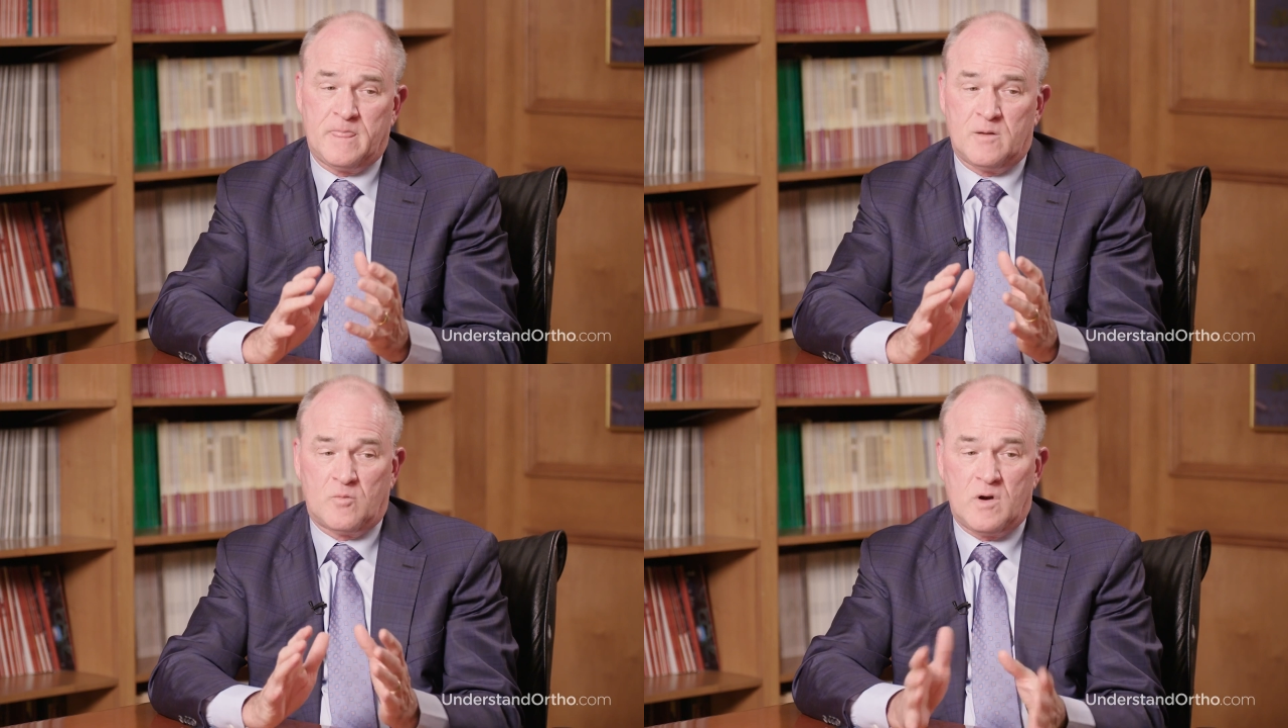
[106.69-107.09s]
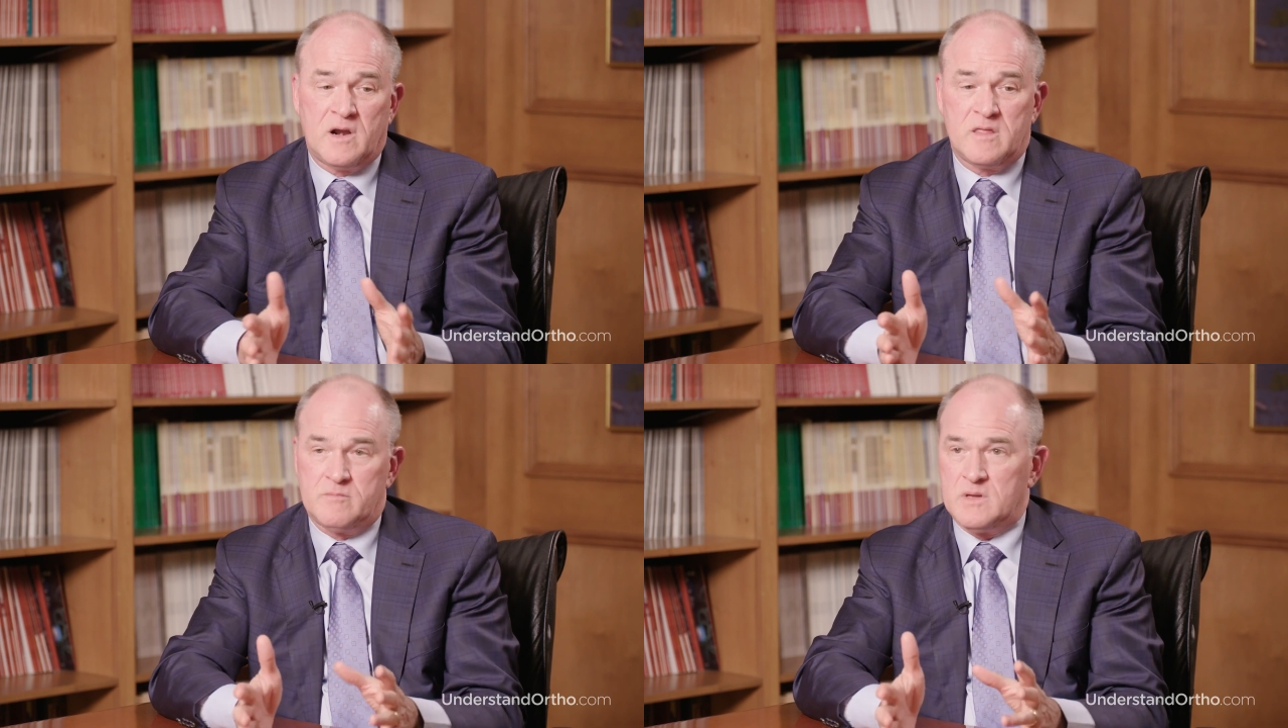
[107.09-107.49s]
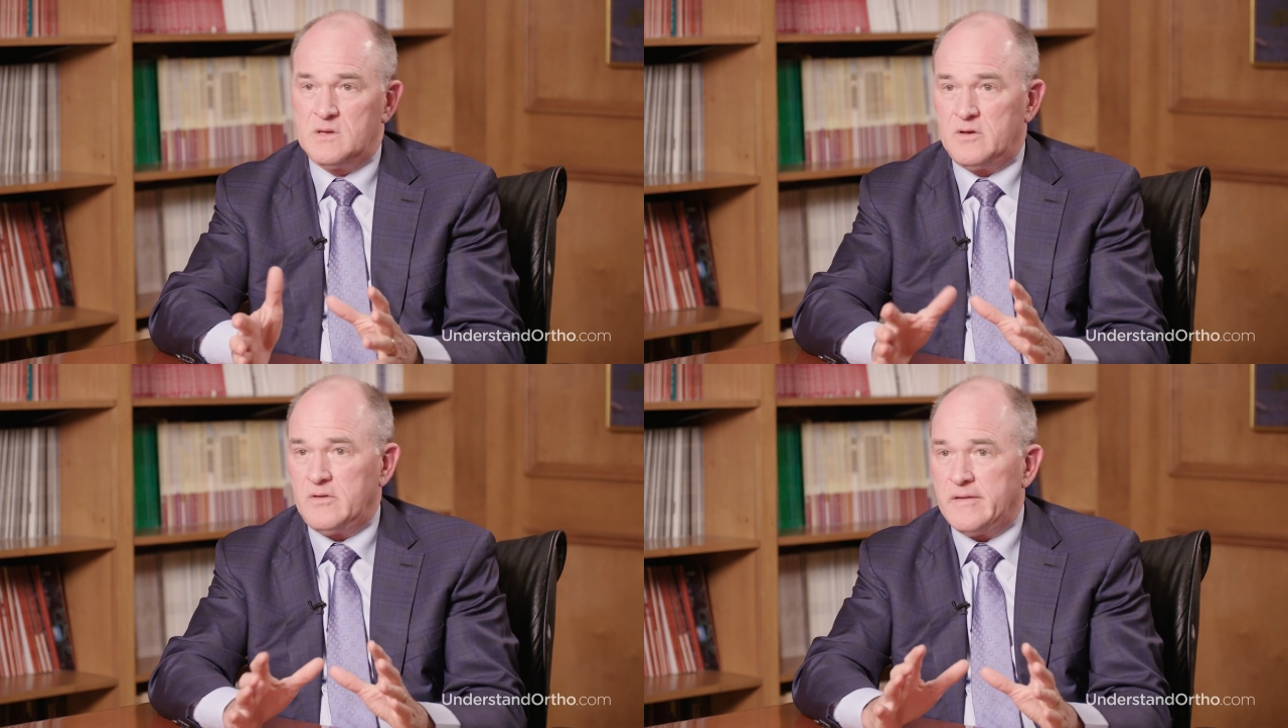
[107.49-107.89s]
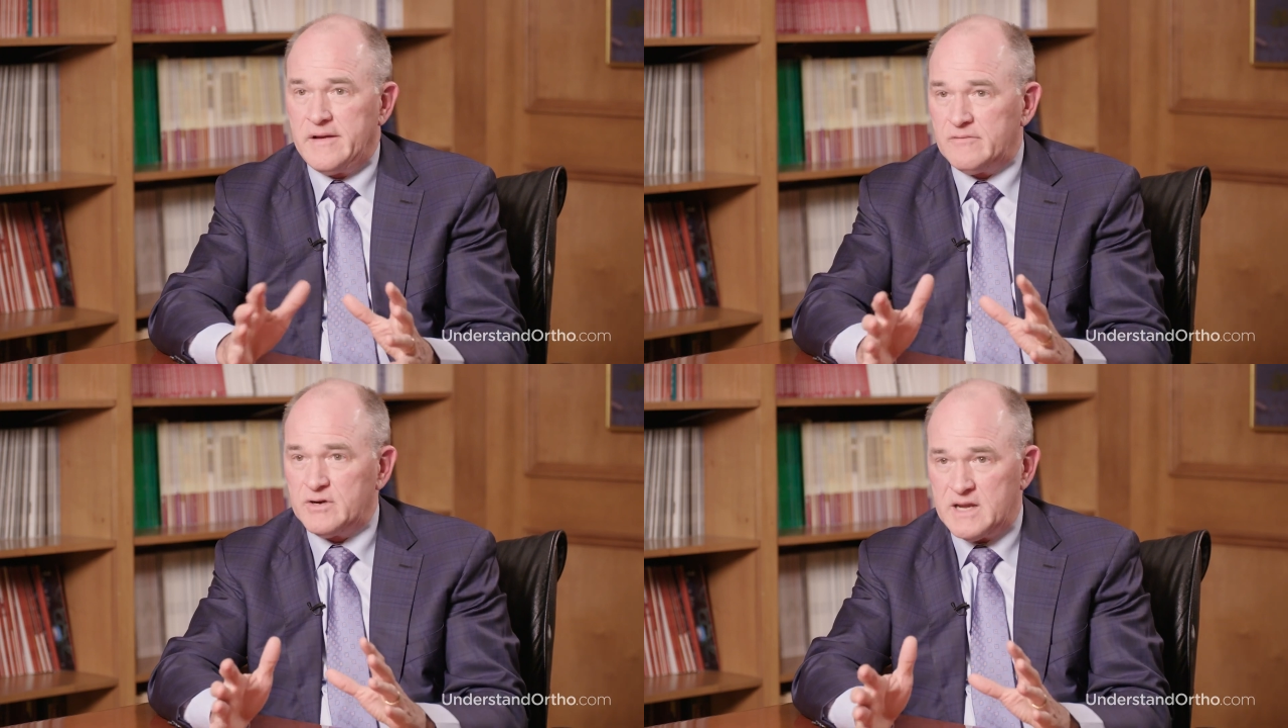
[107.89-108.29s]
The run-of-the-mill,
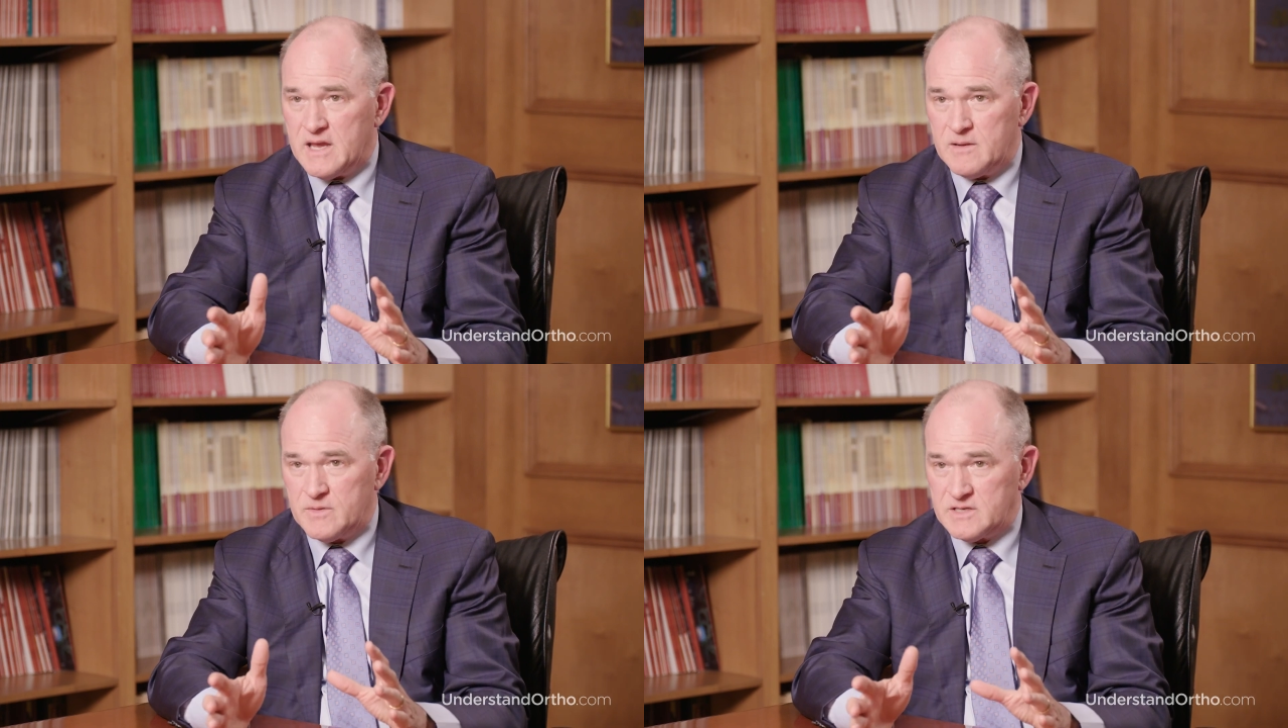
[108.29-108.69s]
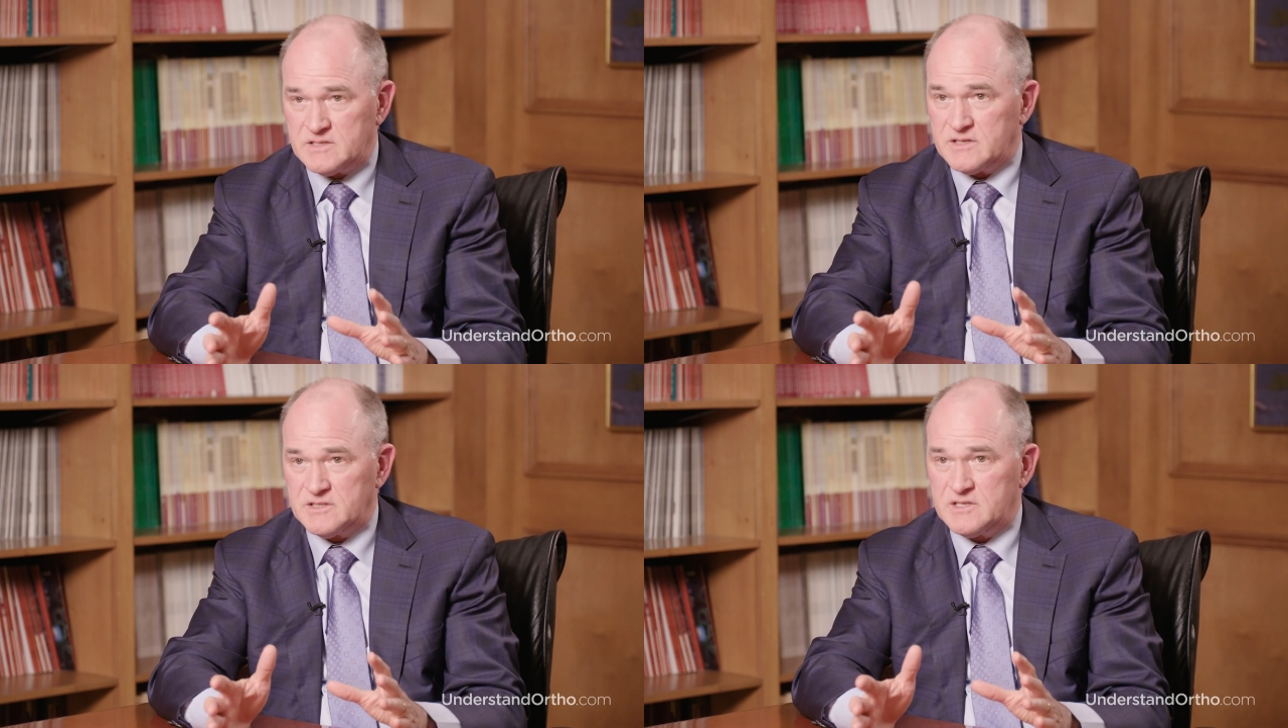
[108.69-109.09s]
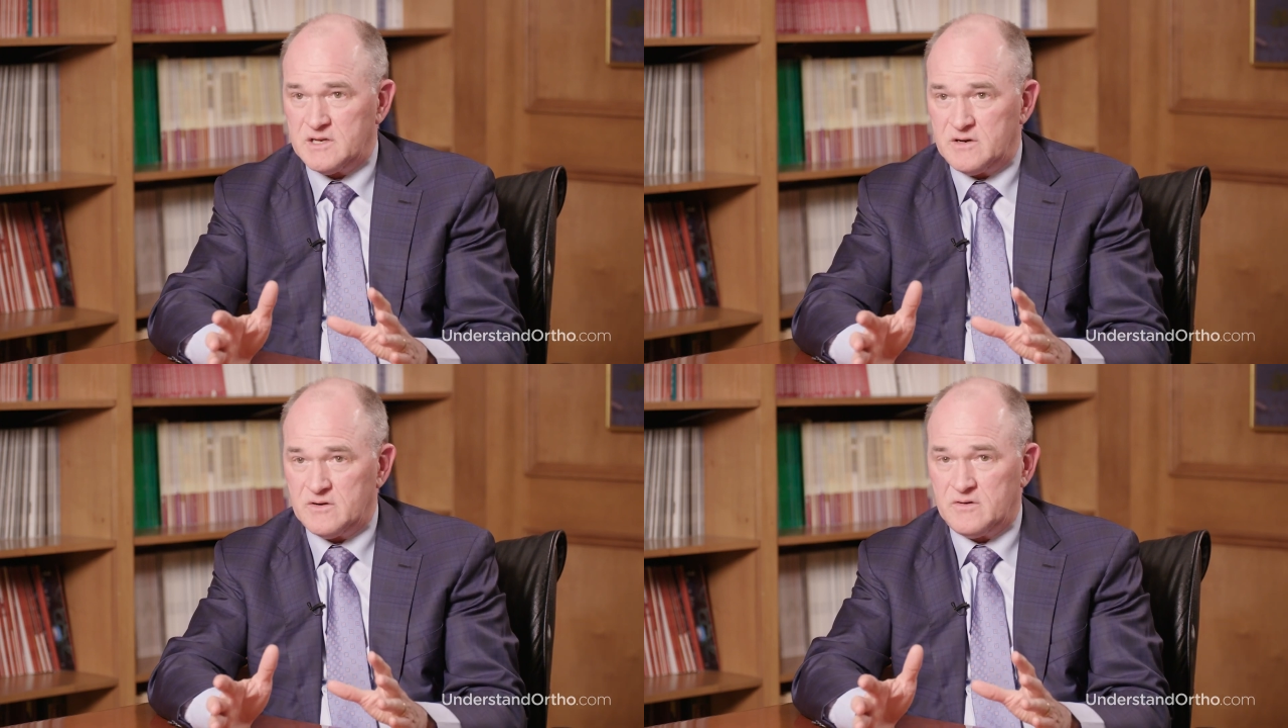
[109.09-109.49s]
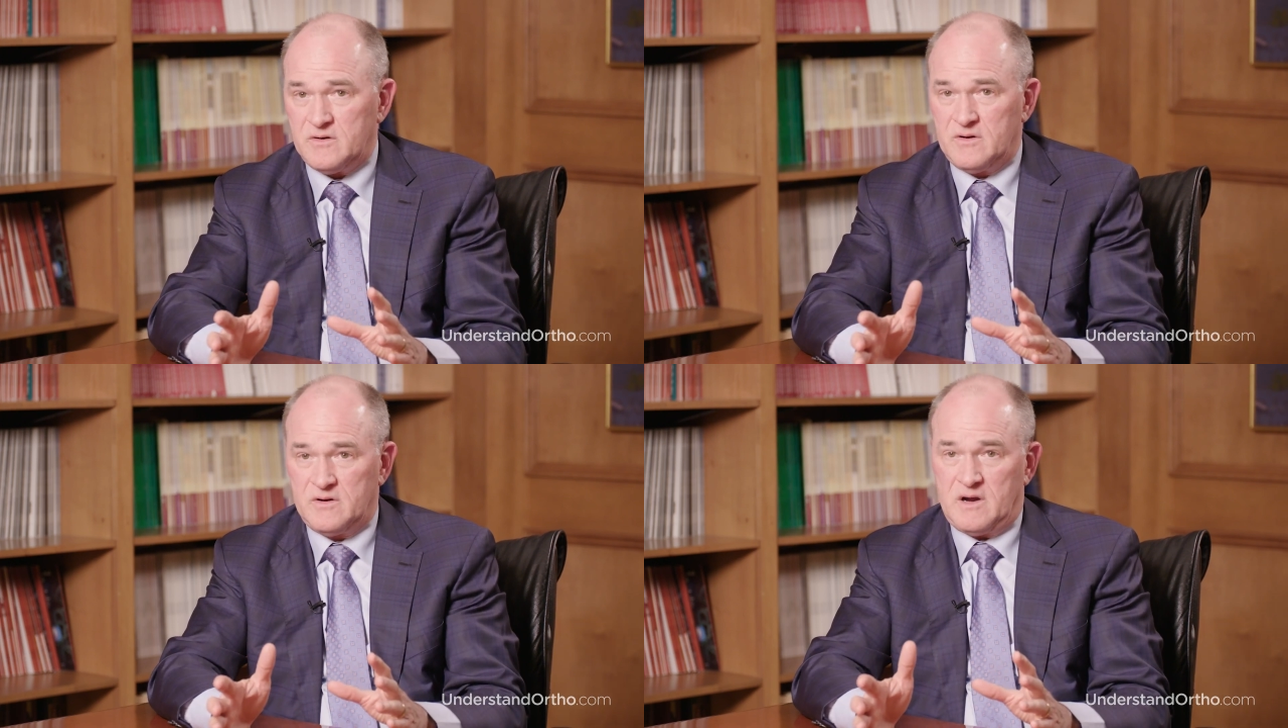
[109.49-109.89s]
everyday meniscus tear,
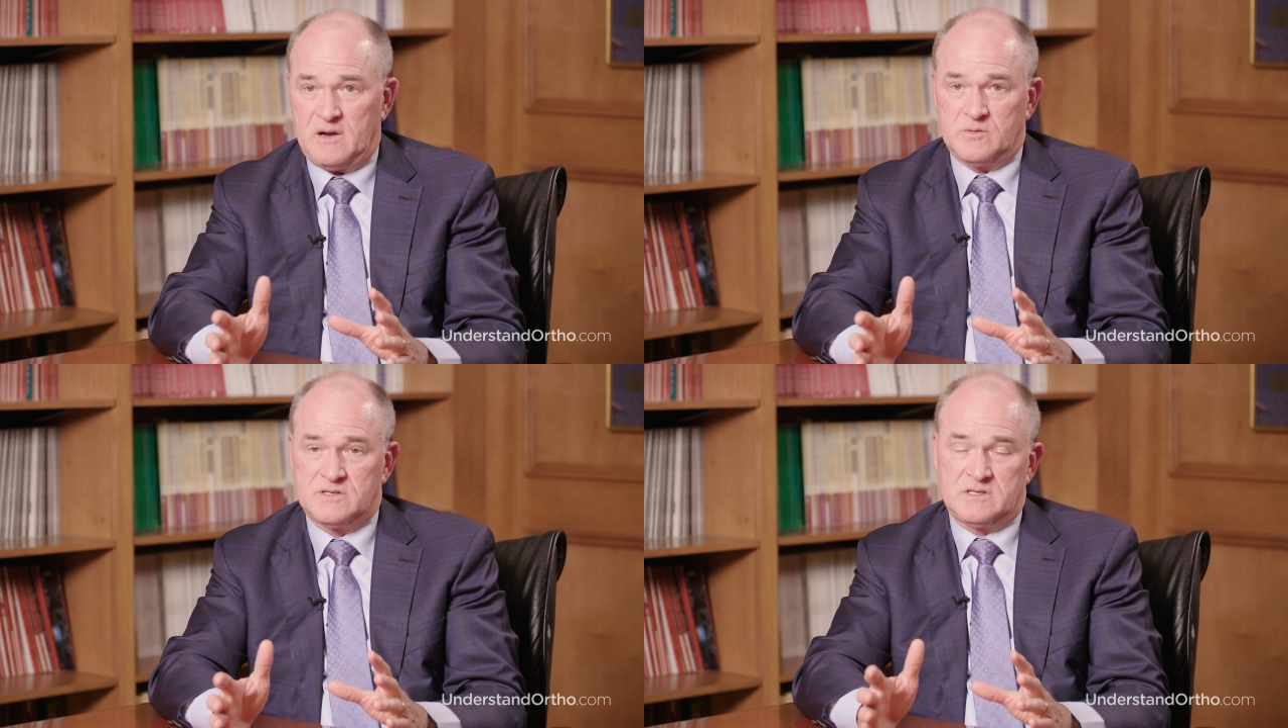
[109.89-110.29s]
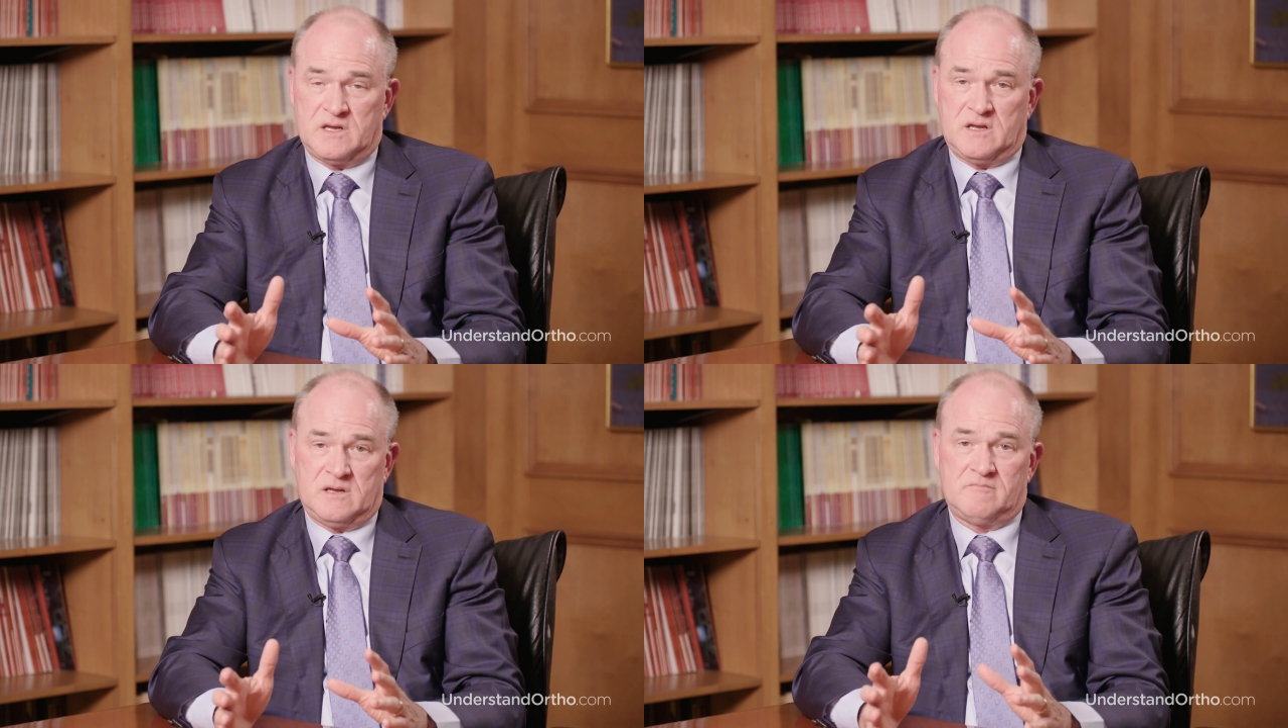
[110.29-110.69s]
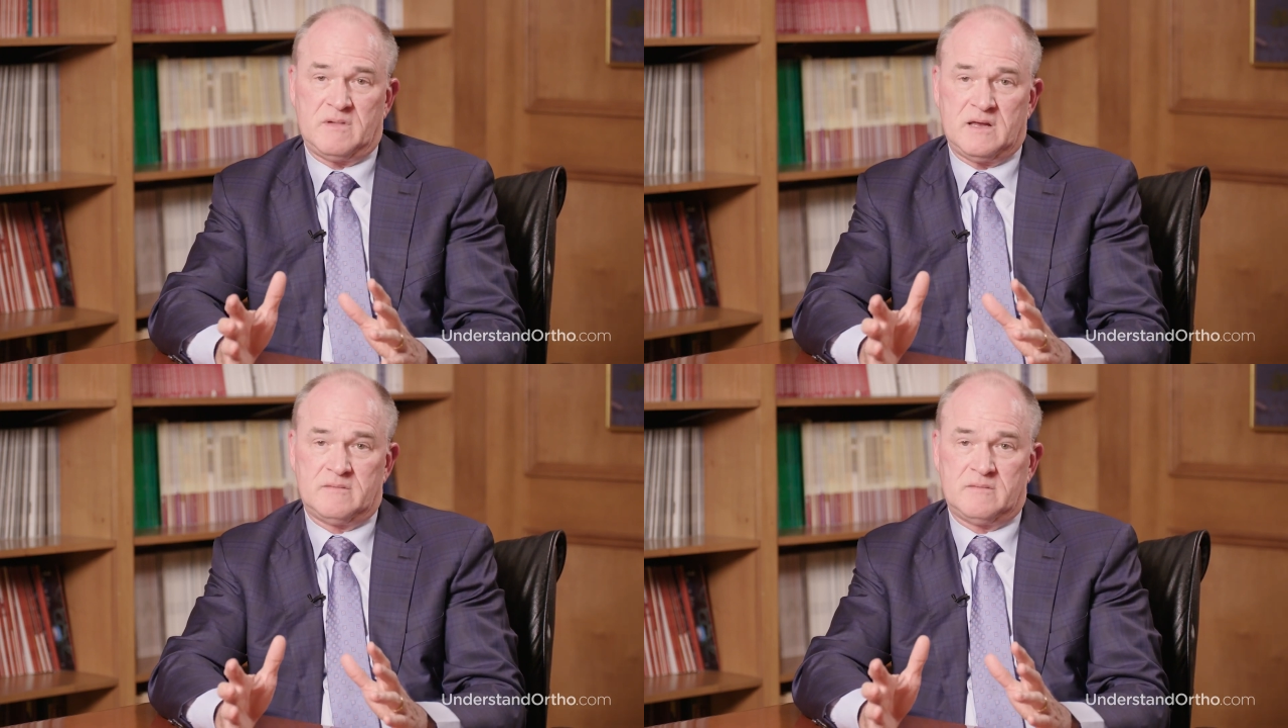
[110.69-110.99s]
I would say